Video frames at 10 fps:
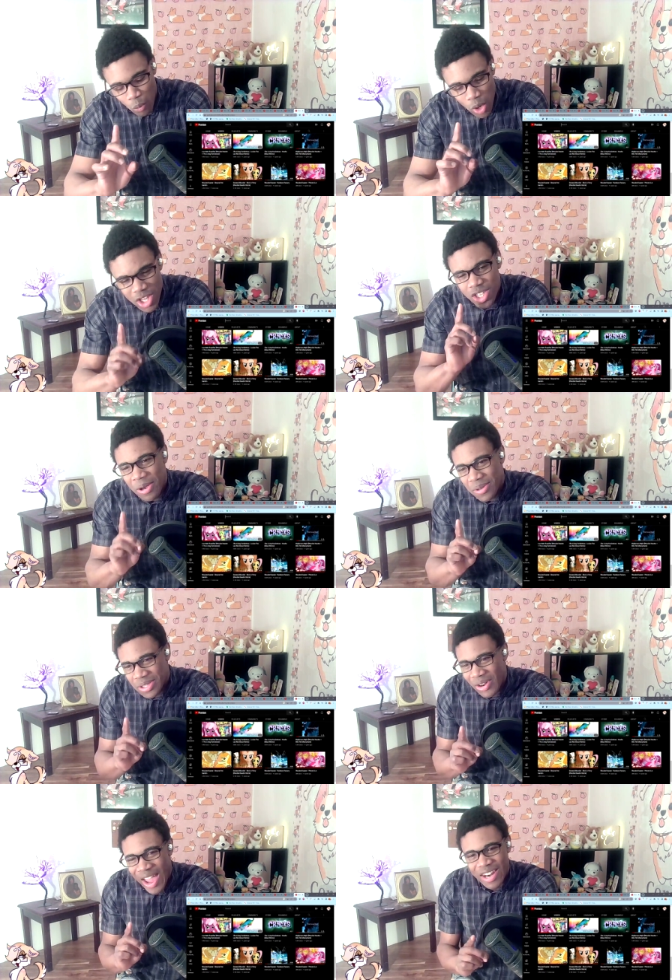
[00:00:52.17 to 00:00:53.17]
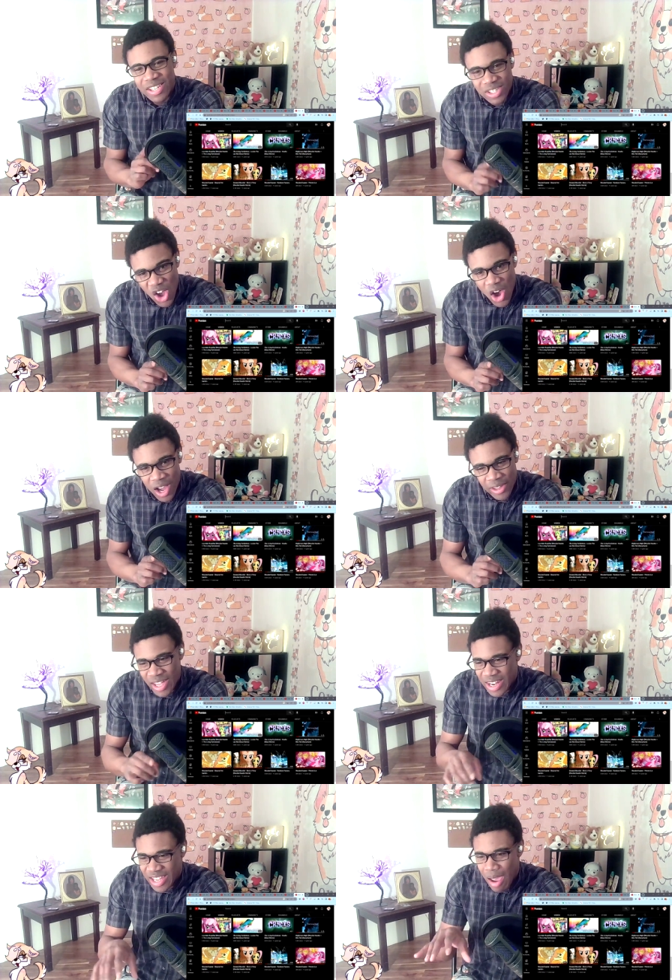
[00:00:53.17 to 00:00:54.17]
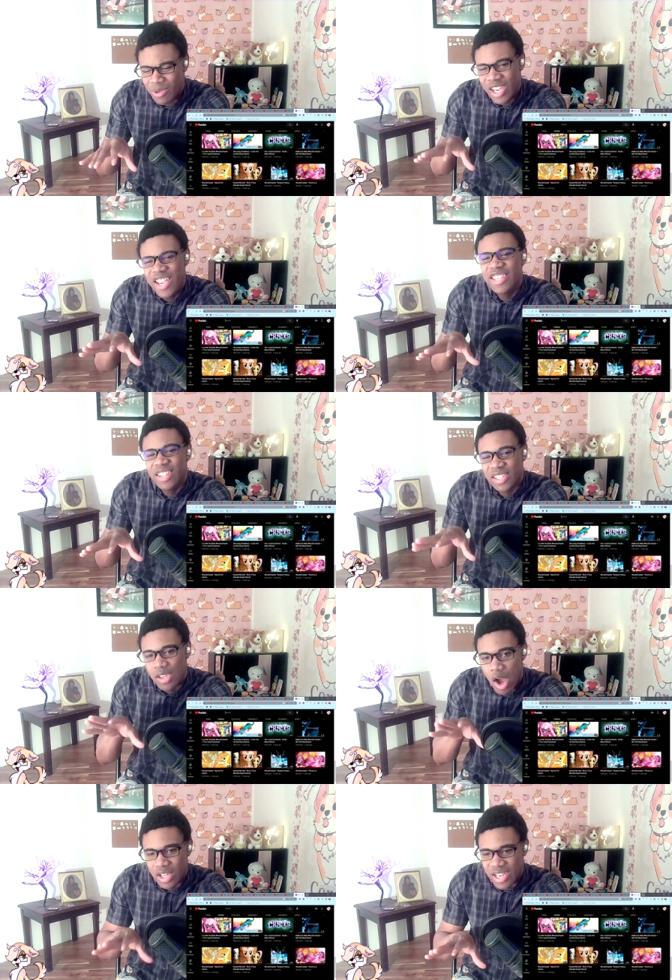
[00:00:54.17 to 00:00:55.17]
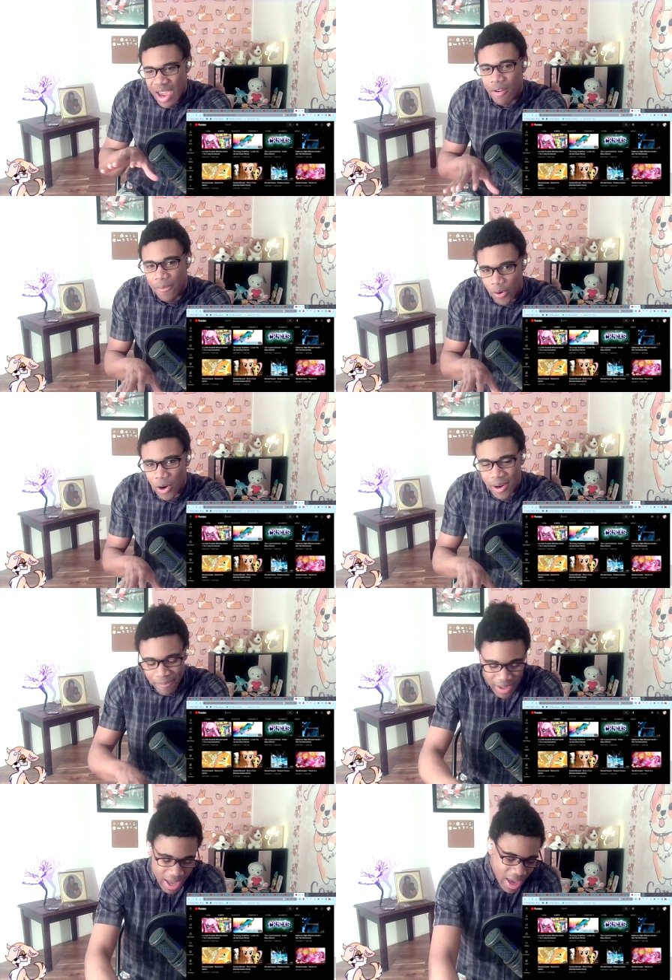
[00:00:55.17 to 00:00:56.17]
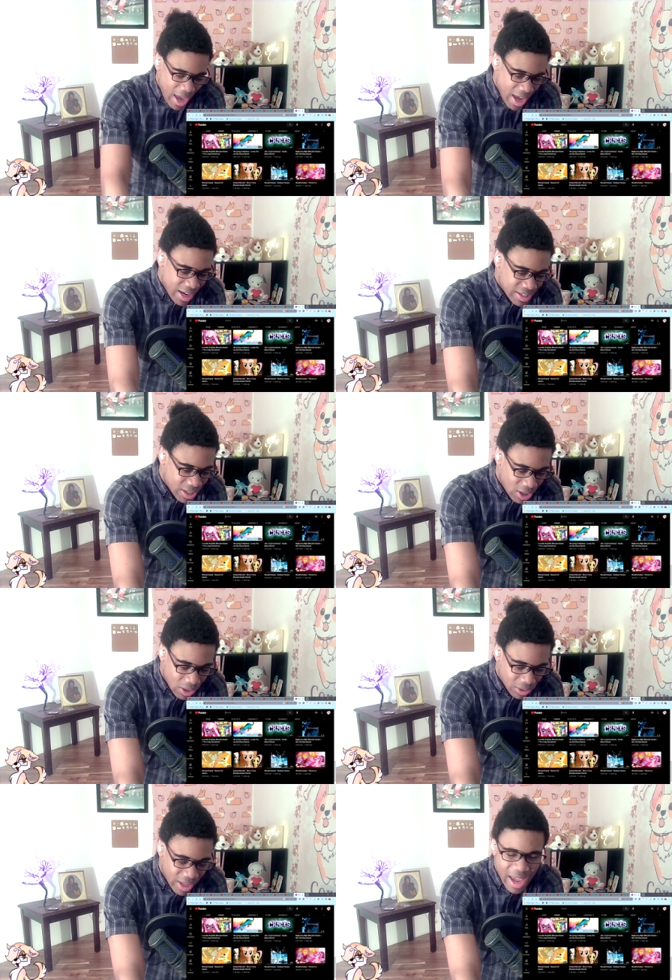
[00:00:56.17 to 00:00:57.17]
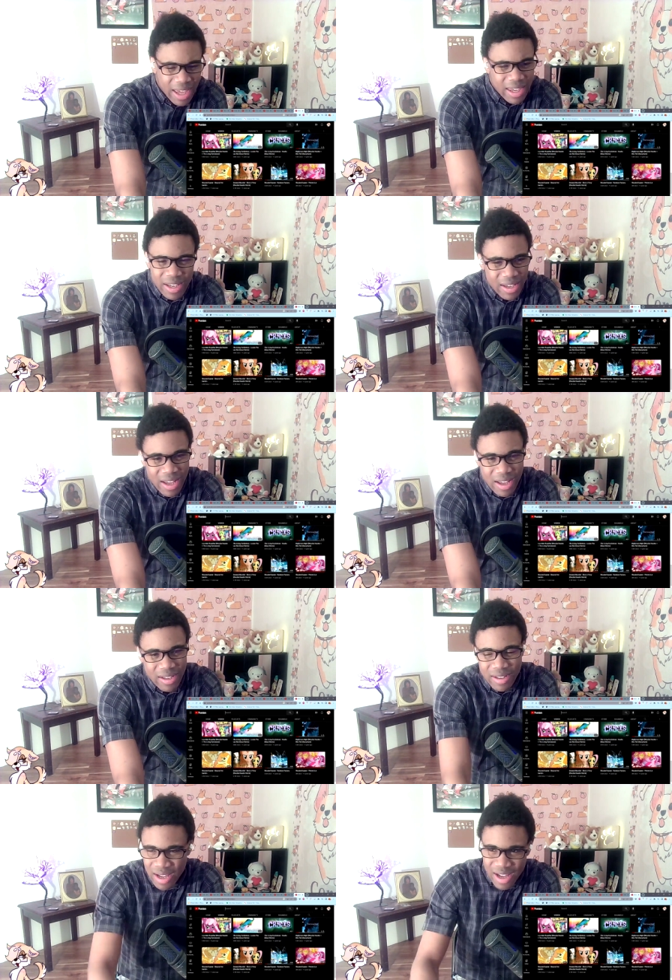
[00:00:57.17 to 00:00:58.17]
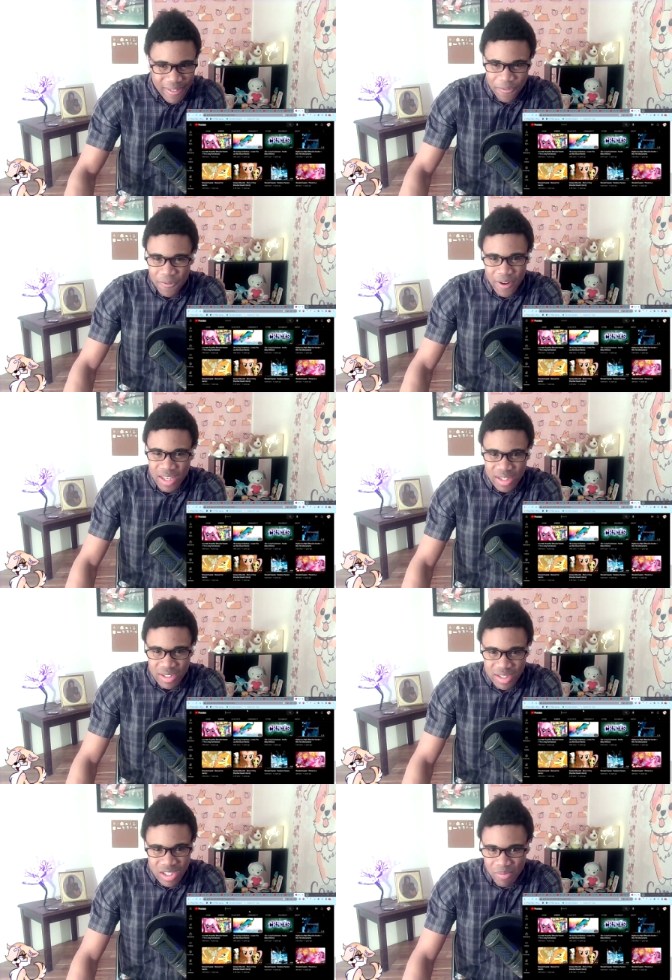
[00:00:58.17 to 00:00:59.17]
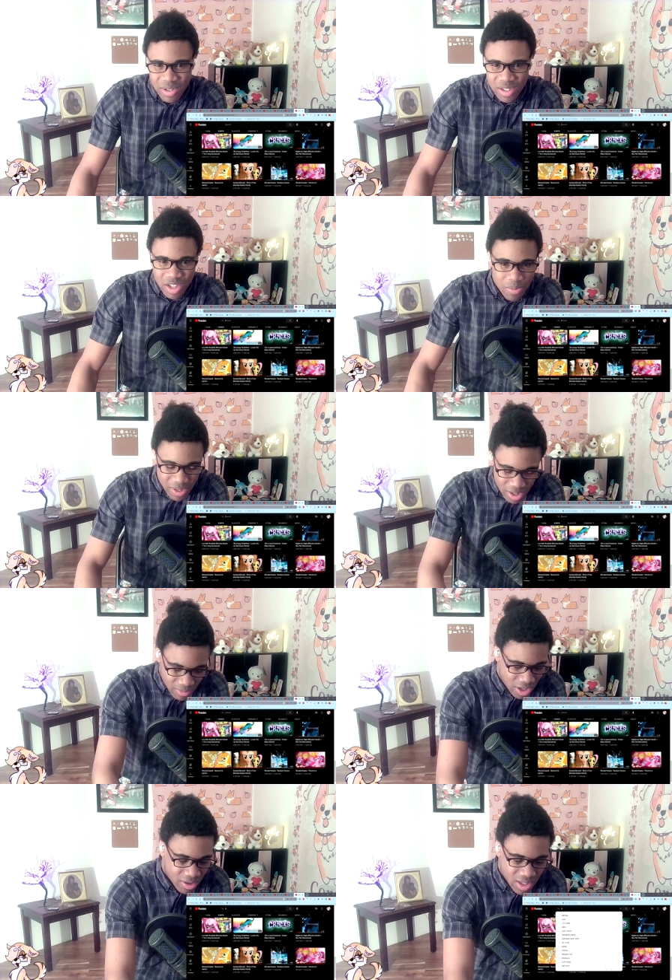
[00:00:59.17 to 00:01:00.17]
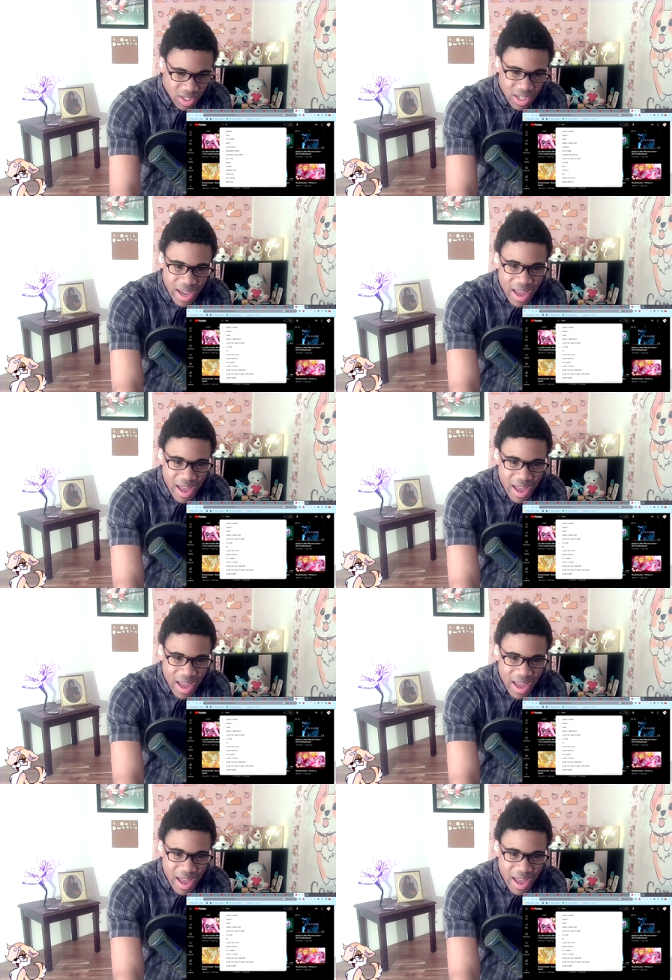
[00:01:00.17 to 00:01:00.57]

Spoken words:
Wooden Toaster had a song that he kept changing the song title for, and it's called like, fucking something stupid, something cringy.